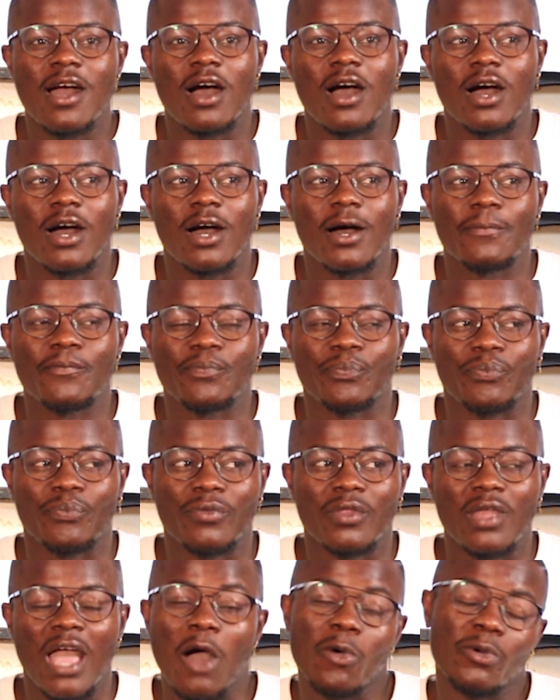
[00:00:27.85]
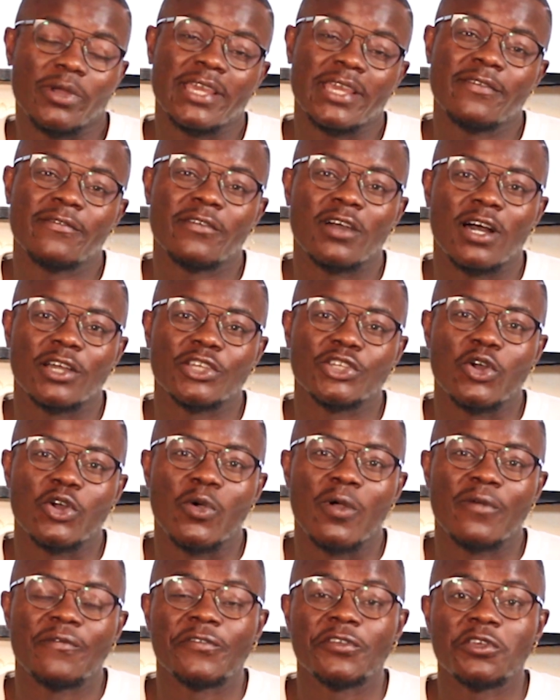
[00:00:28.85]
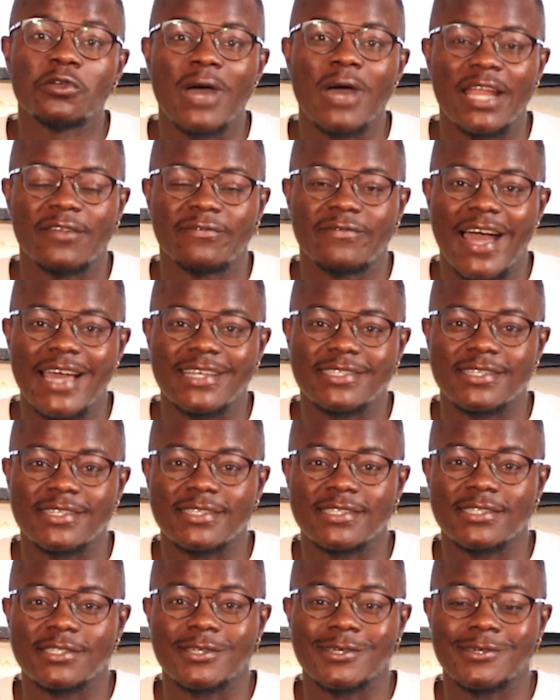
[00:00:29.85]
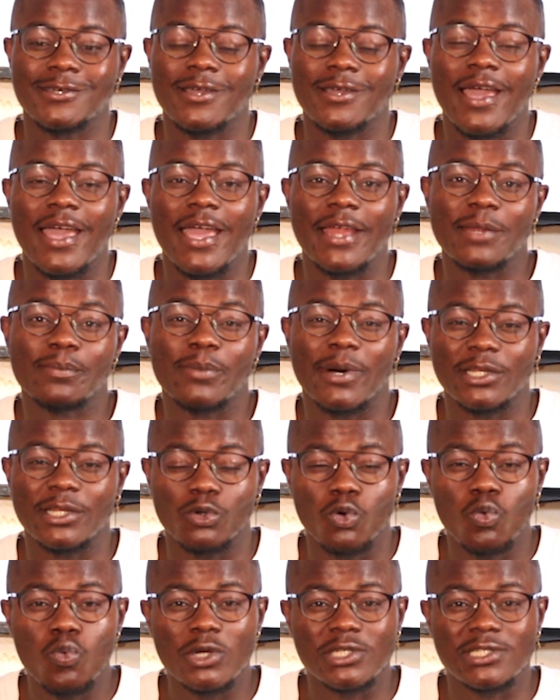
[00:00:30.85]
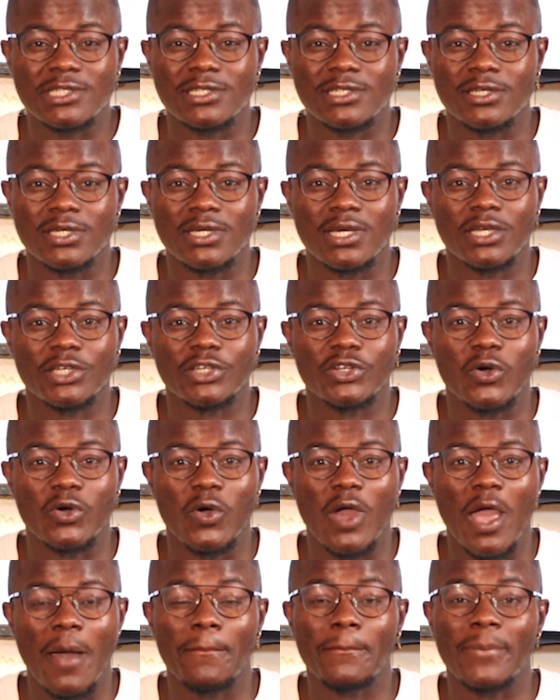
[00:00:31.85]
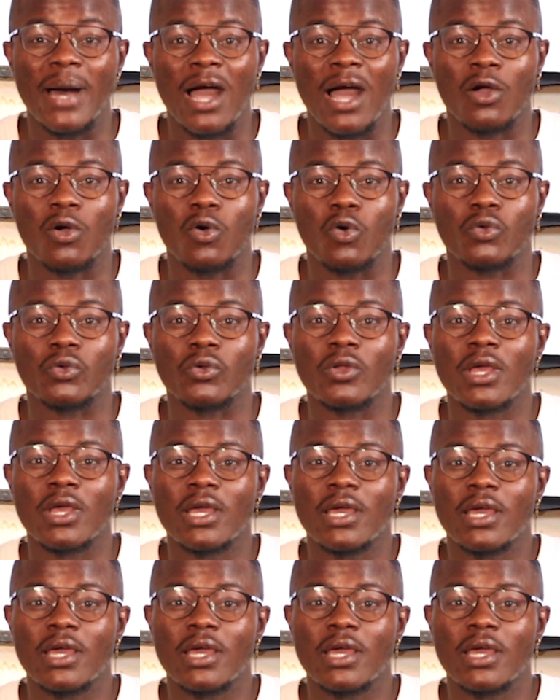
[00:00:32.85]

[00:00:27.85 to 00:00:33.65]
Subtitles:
I will give a few advices to anybody who wants to embark on